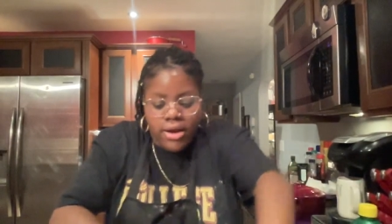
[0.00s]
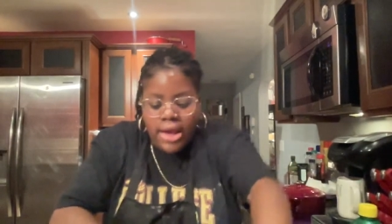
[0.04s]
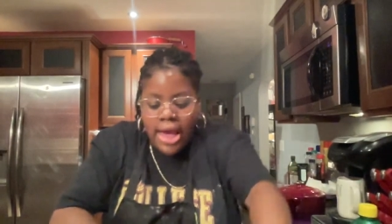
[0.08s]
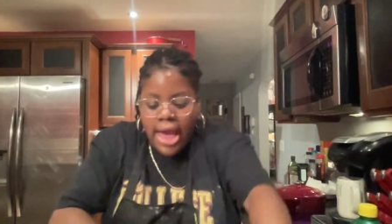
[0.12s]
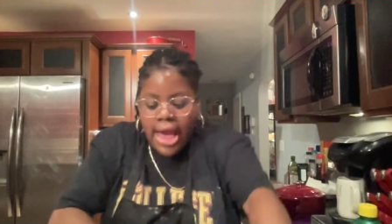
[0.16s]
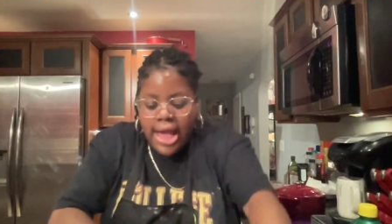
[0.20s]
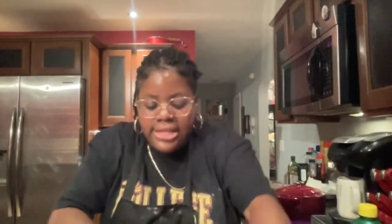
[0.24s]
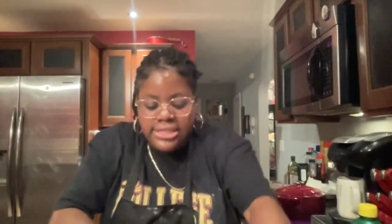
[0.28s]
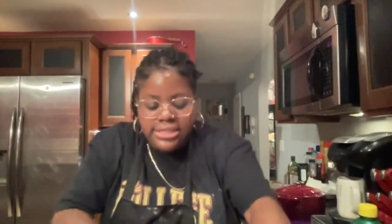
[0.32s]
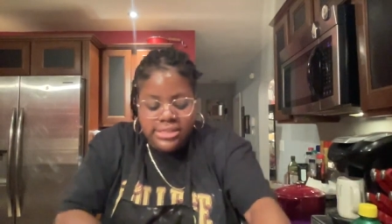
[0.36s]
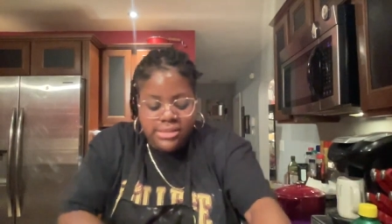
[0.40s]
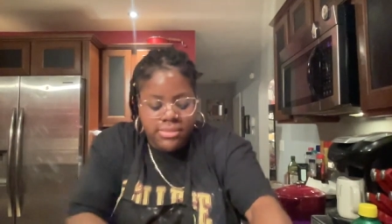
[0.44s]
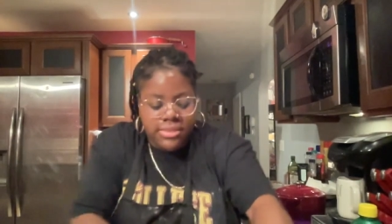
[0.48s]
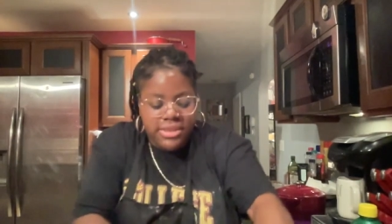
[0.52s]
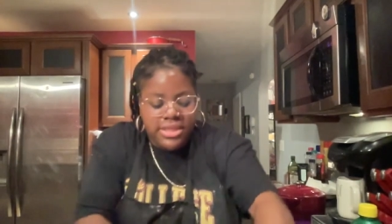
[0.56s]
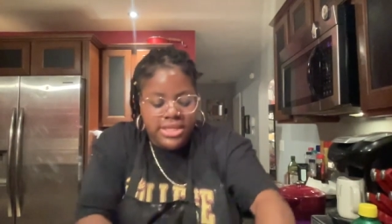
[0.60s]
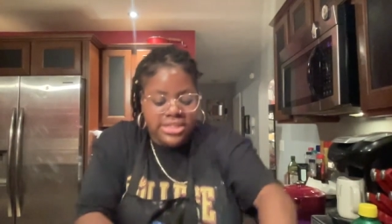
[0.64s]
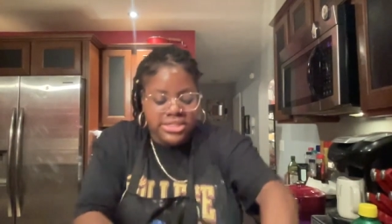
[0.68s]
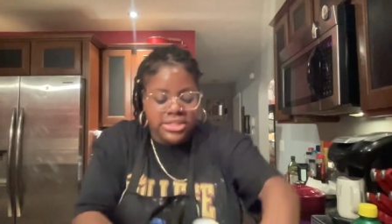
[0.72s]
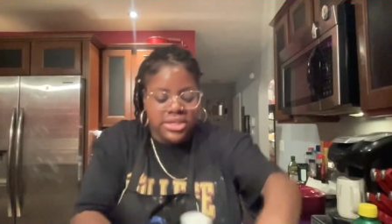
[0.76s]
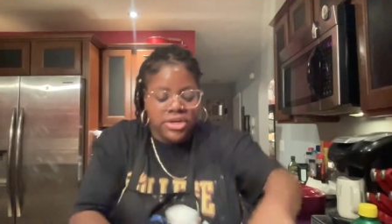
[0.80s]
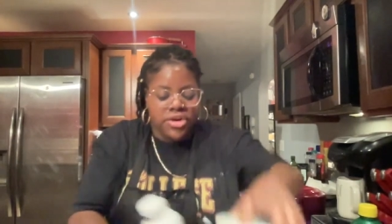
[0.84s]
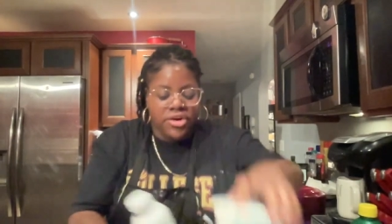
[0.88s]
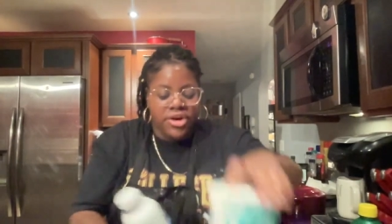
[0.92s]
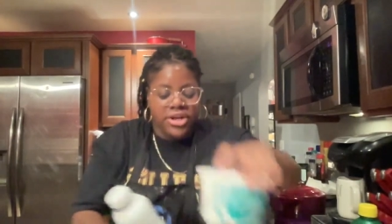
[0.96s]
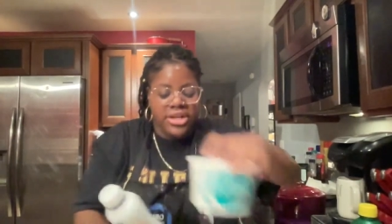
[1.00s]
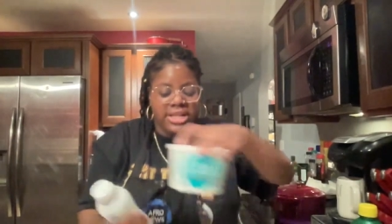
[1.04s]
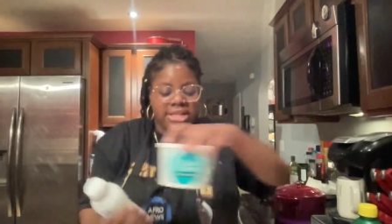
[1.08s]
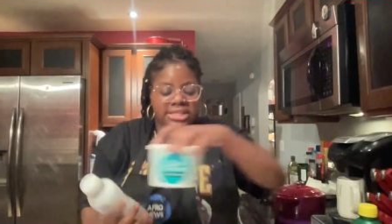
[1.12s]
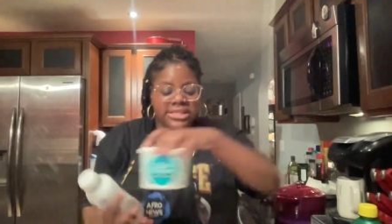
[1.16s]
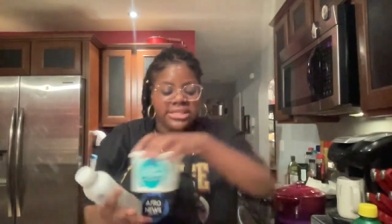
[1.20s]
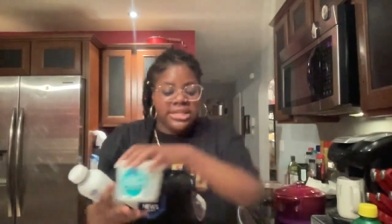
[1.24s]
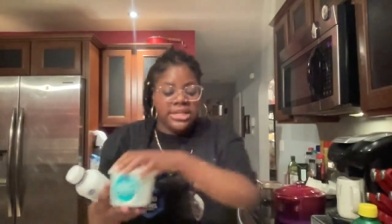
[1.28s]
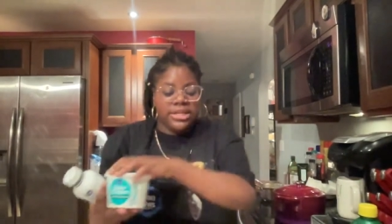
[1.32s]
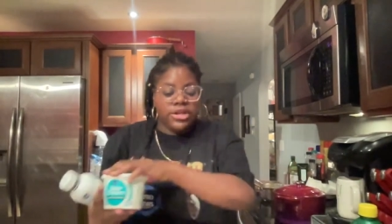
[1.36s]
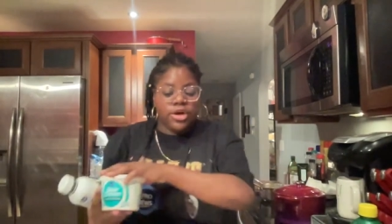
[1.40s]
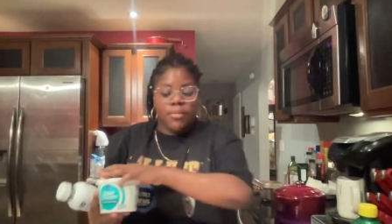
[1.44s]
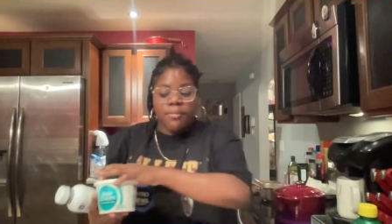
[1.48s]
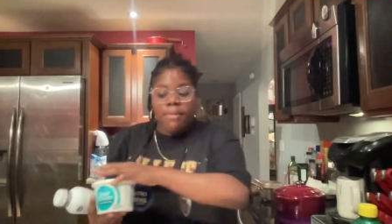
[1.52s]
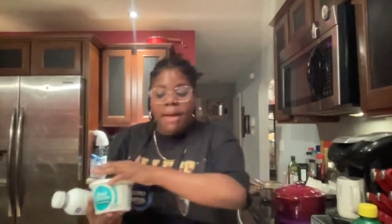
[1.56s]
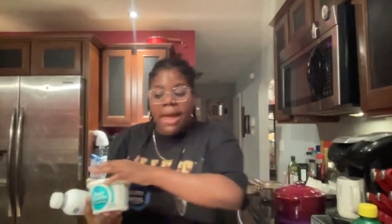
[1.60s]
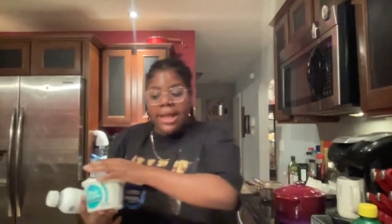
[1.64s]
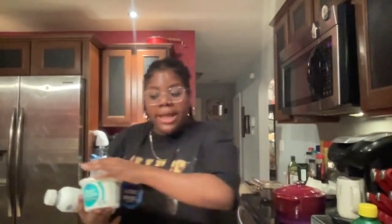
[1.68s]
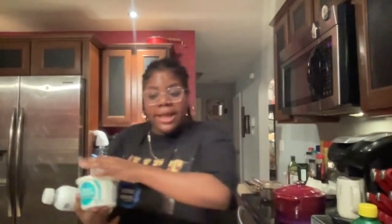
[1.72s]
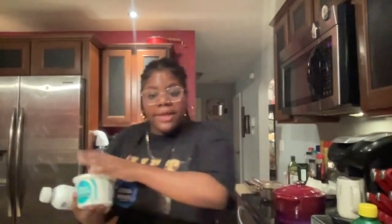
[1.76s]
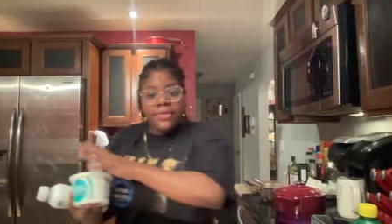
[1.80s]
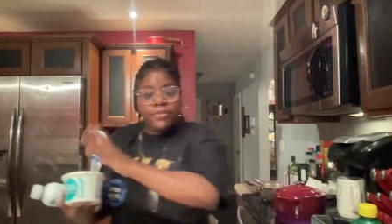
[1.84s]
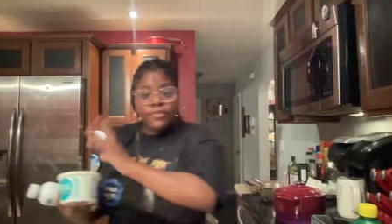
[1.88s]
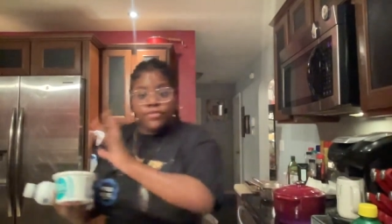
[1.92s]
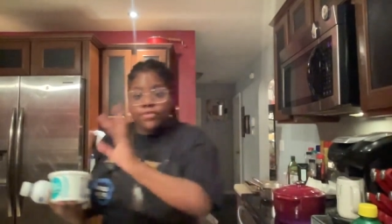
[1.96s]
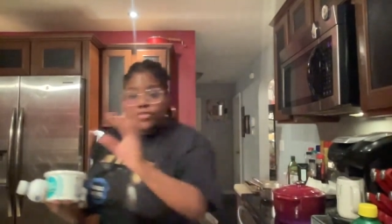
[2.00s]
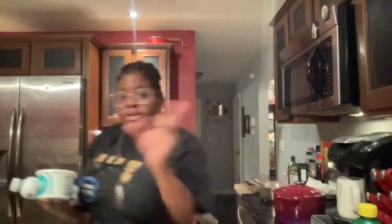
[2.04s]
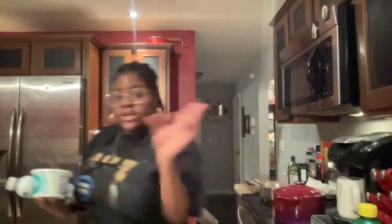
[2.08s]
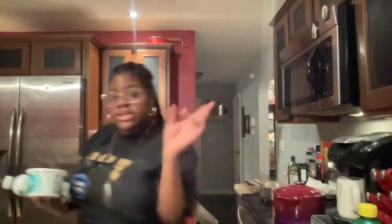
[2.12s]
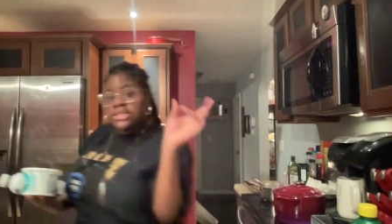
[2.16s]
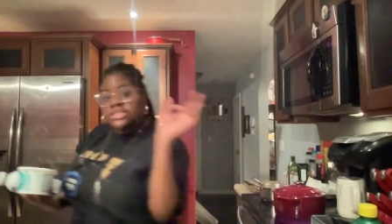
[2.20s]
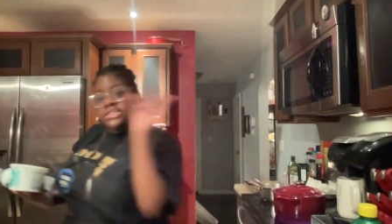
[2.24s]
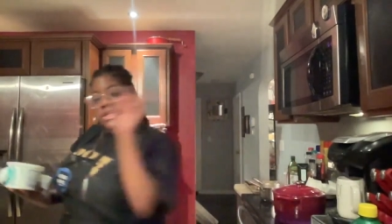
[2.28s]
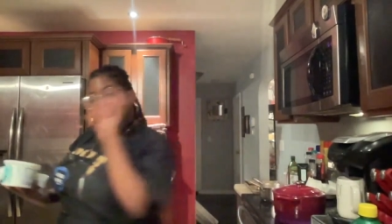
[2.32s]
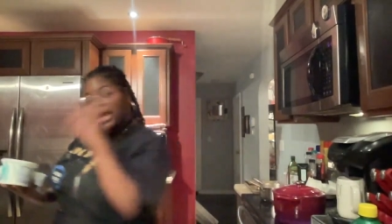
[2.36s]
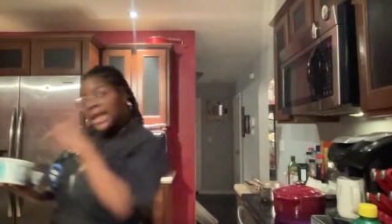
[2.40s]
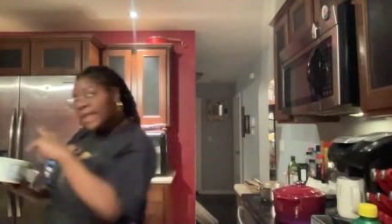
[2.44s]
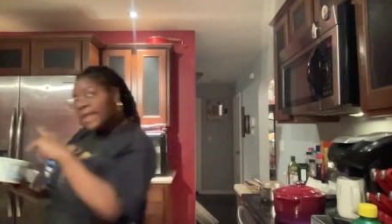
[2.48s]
Add some of these ingredients that go back in the fridge.